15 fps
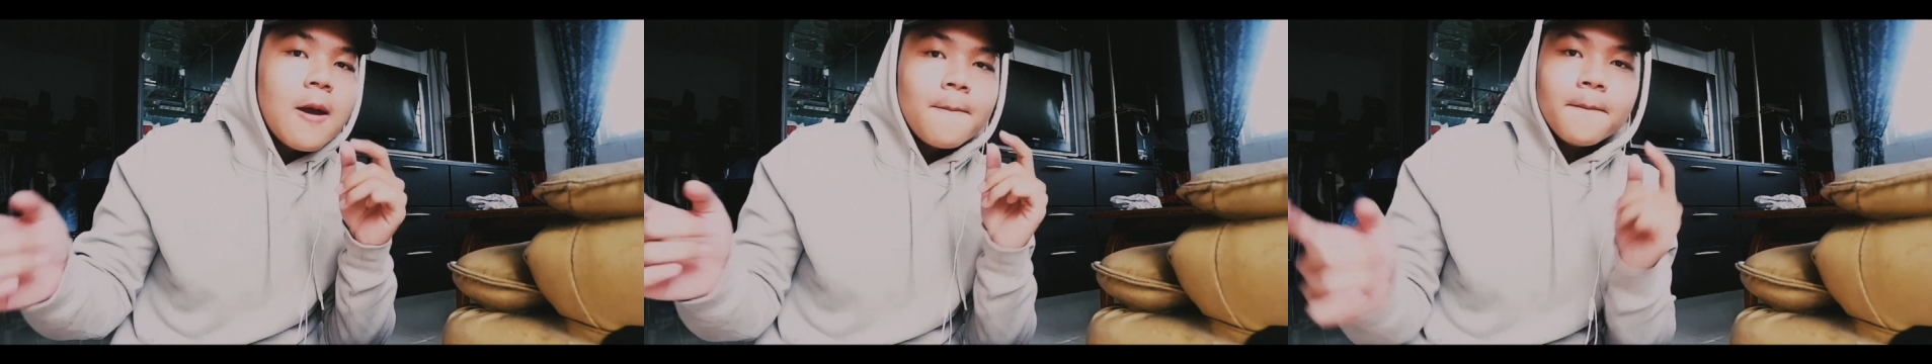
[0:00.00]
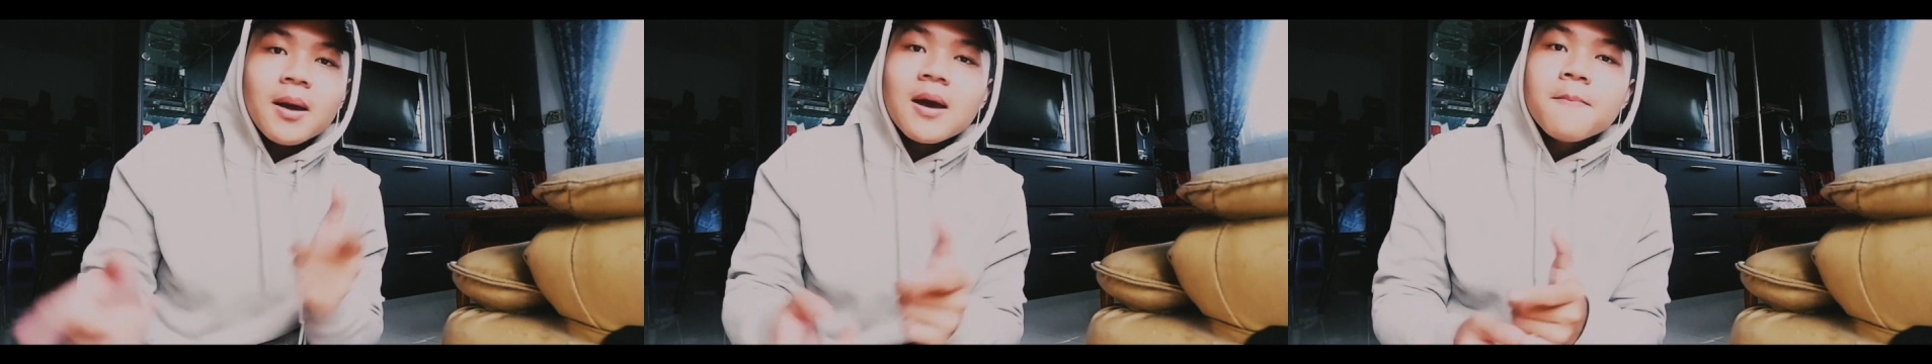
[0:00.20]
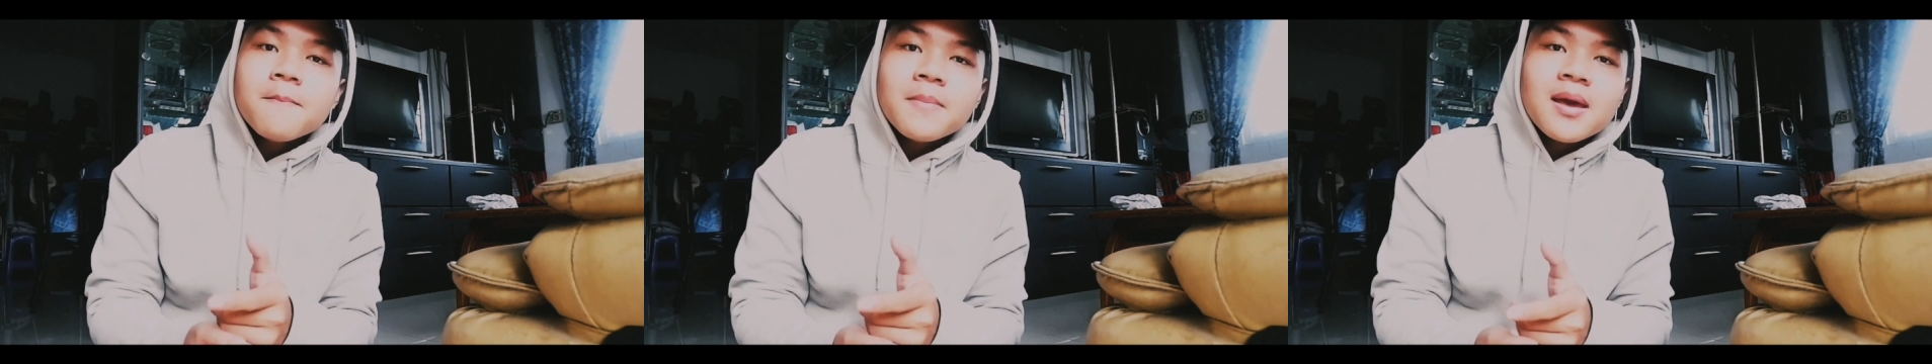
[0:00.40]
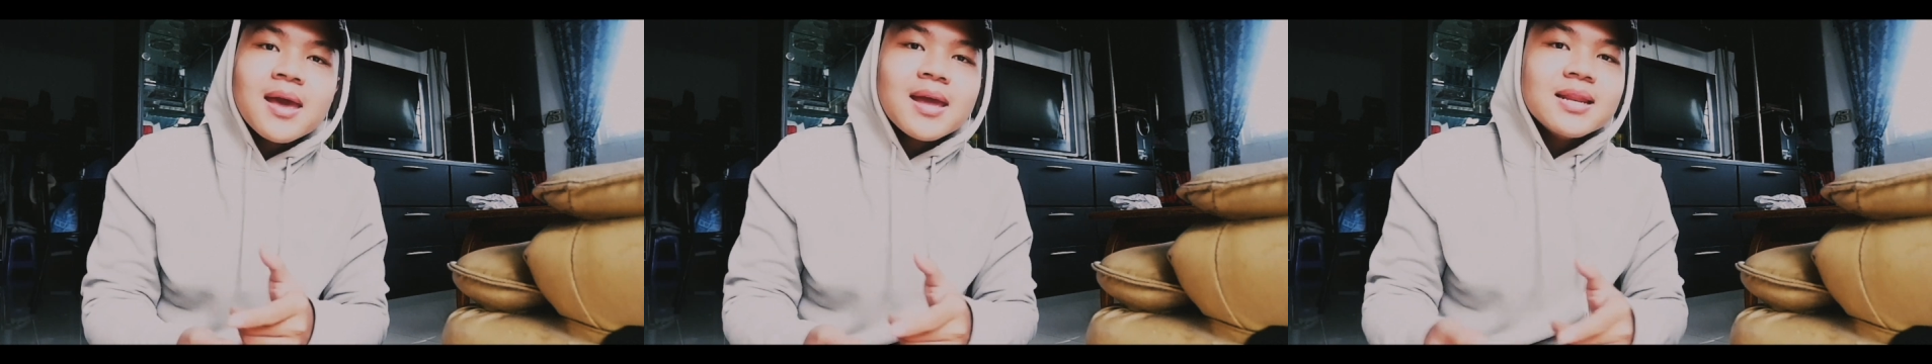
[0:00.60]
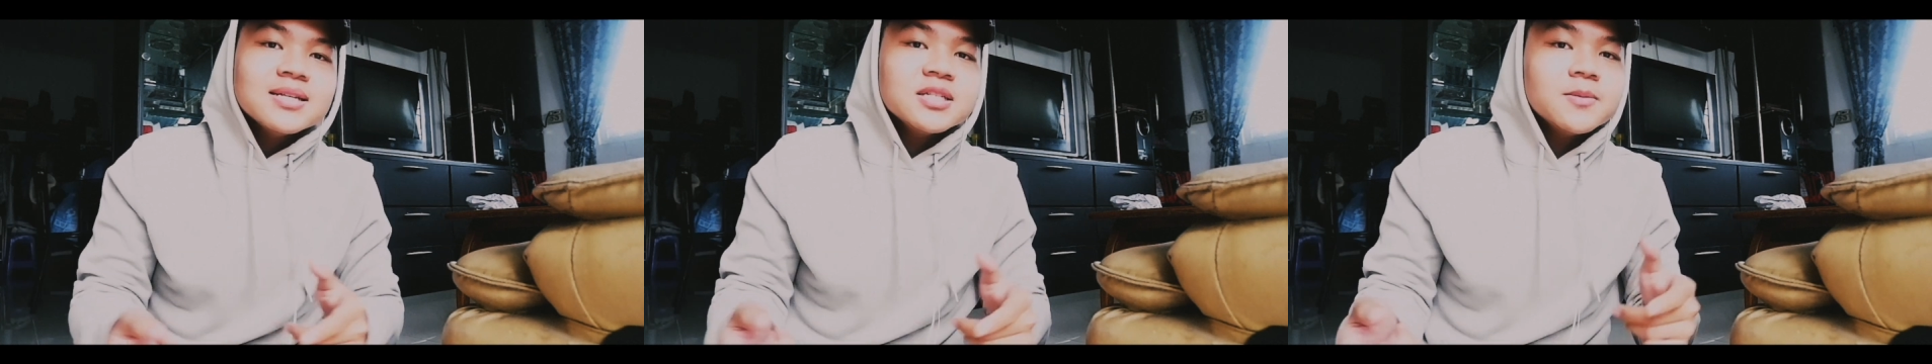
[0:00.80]
My
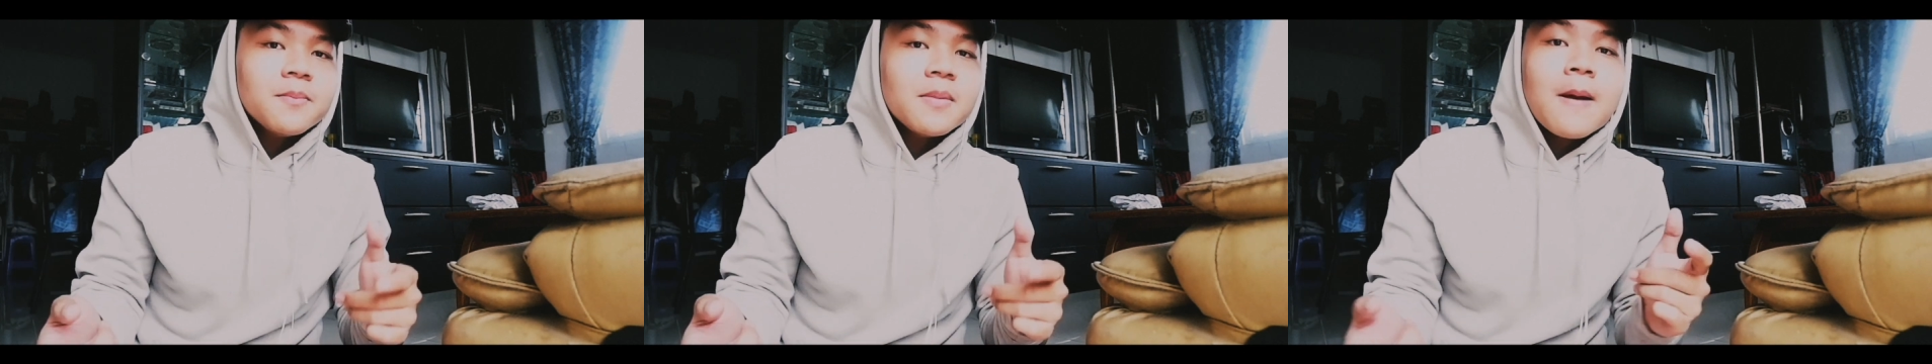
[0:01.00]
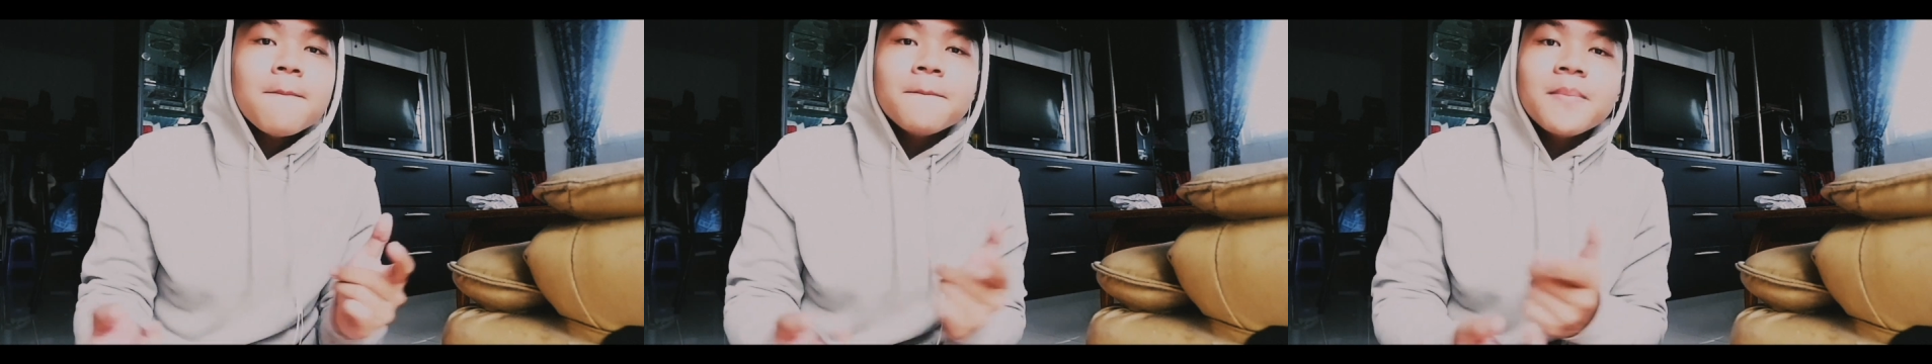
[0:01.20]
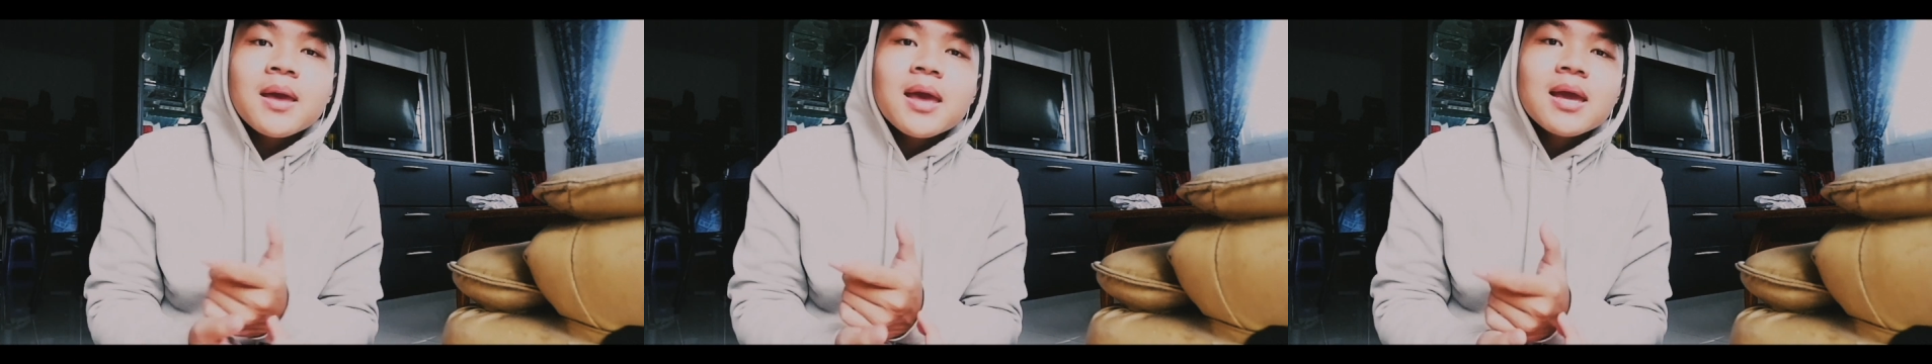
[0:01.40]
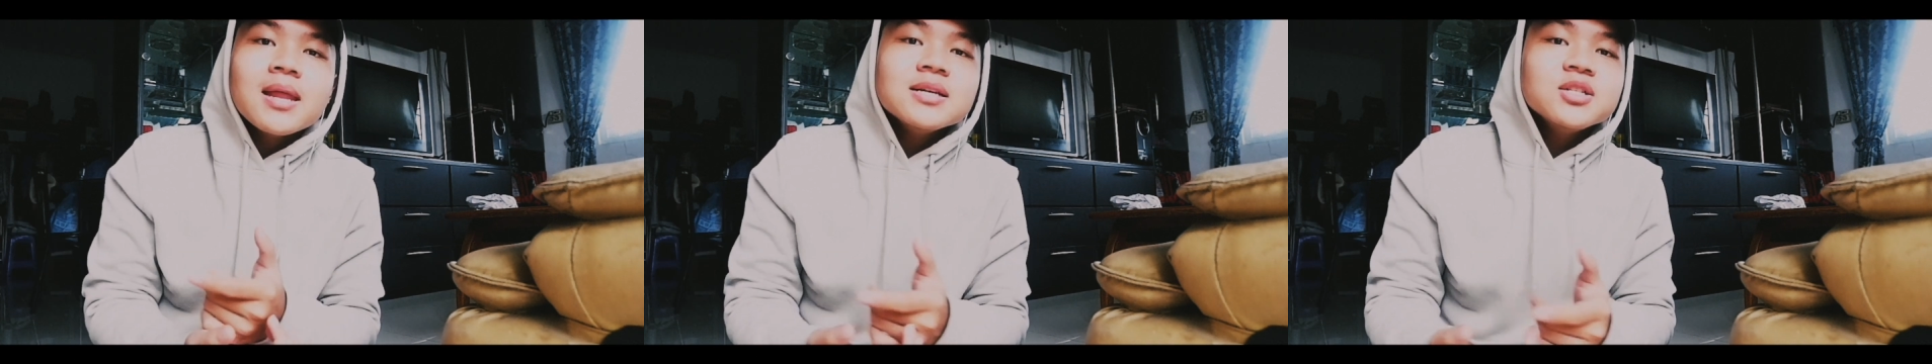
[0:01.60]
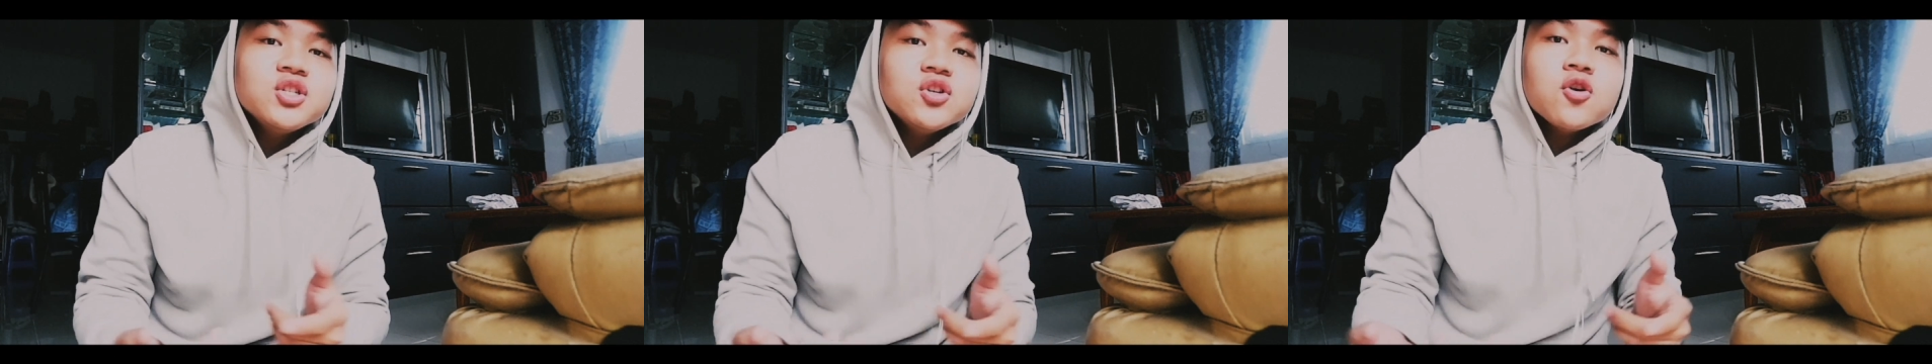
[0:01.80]
man is
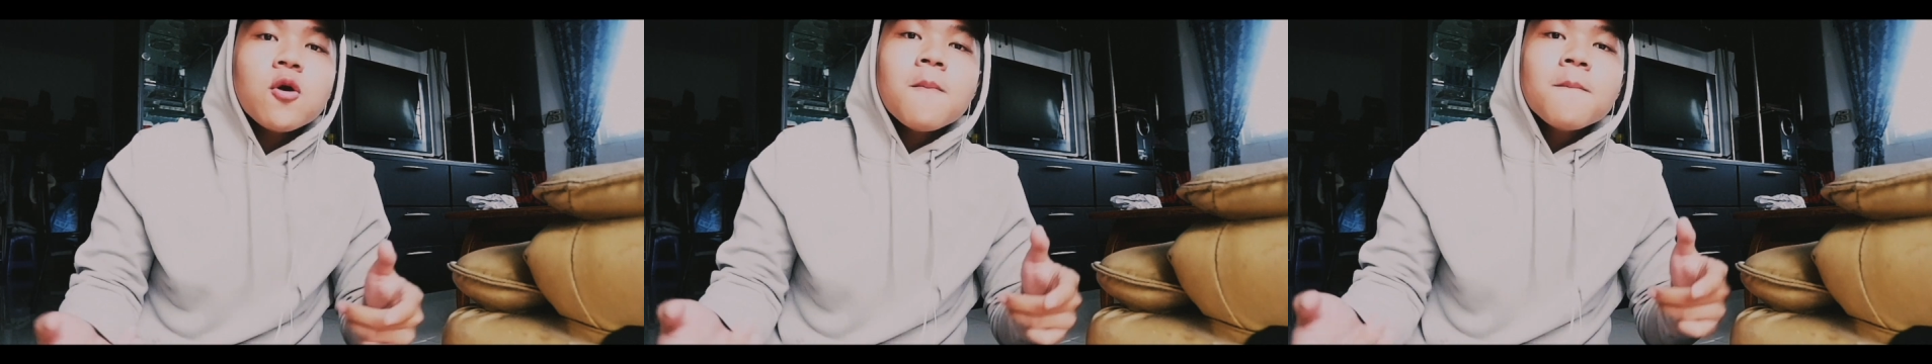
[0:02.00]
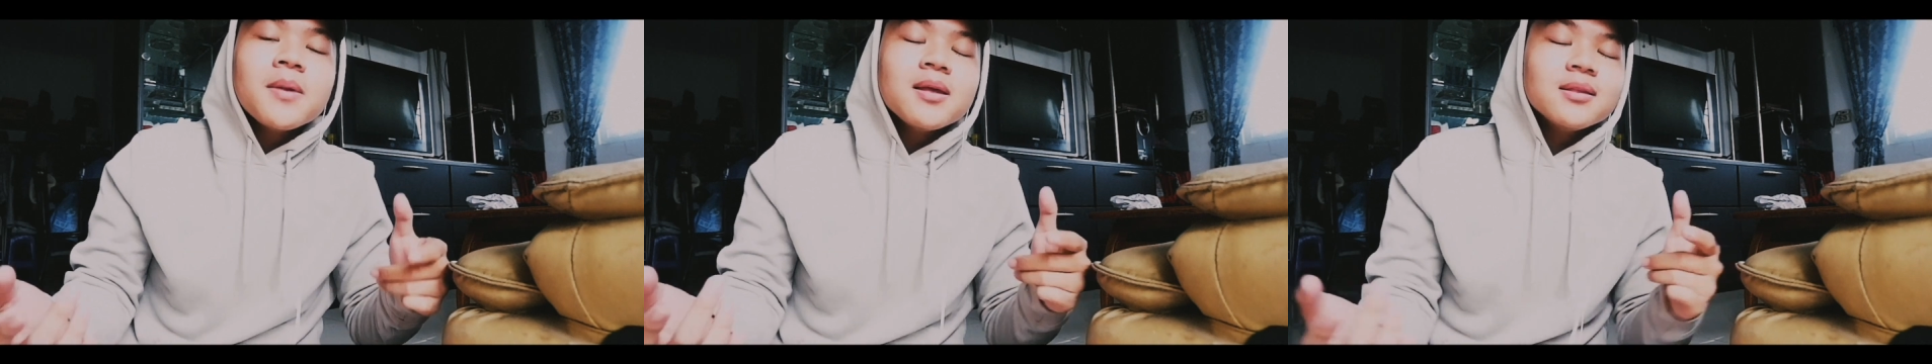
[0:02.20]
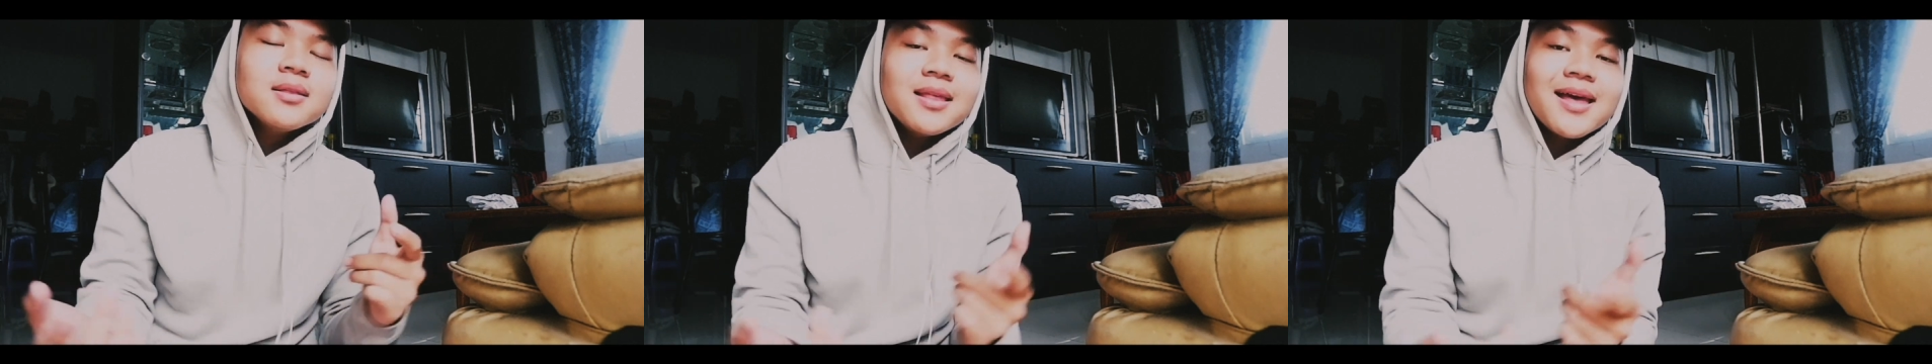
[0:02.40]
your man,